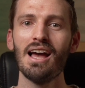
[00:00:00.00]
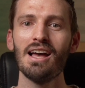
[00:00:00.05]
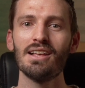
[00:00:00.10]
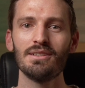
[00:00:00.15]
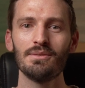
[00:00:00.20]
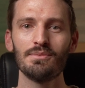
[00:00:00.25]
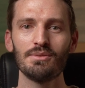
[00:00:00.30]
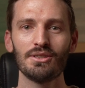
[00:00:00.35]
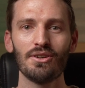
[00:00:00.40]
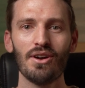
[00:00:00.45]

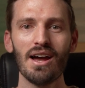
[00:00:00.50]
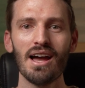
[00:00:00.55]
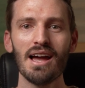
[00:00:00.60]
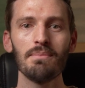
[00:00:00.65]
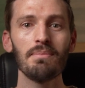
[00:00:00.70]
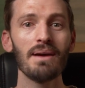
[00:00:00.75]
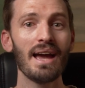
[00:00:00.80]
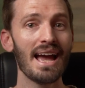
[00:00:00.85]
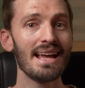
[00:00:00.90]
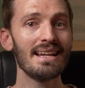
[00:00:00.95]

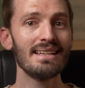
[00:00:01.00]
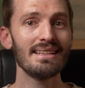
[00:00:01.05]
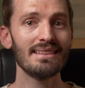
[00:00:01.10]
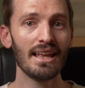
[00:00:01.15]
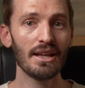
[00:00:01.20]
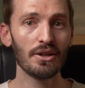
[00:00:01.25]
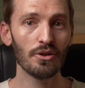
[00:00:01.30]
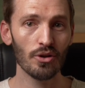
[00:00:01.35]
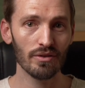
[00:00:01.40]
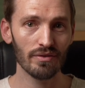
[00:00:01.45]
Subscribe and hit
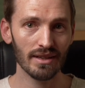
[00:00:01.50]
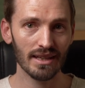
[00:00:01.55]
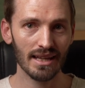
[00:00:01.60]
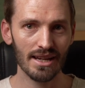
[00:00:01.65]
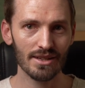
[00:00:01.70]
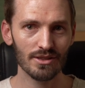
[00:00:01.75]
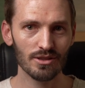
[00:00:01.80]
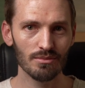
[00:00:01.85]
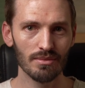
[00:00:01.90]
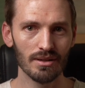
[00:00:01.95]
that
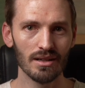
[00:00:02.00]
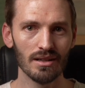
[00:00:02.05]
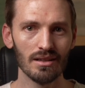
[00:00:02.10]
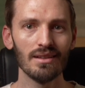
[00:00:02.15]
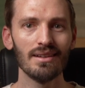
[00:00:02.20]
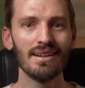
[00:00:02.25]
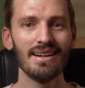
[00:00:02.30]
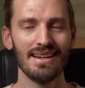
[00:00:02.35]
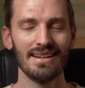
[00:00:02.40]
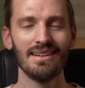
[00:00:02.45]
notification
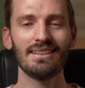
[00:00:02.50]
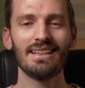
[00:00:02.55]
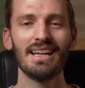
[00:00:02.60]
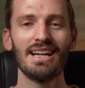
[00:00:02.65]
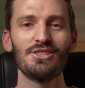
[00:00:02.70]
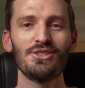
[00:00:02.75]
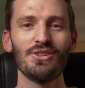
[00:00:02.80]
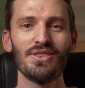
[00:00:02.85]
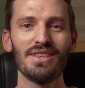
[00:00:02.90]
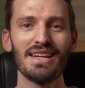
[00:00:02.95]
bell and I'll
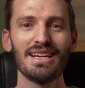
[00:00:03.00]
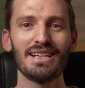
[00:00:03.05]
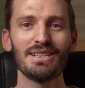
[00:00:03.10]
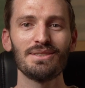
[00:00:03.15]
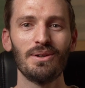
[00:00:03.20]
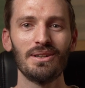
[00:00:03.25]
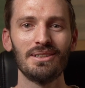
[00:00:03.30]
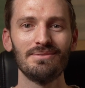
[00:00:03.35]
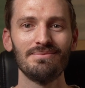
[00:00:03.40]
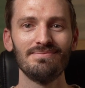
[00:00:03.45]
catch you in the
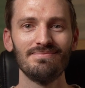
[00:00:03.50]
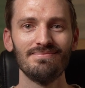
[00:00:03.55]
next one.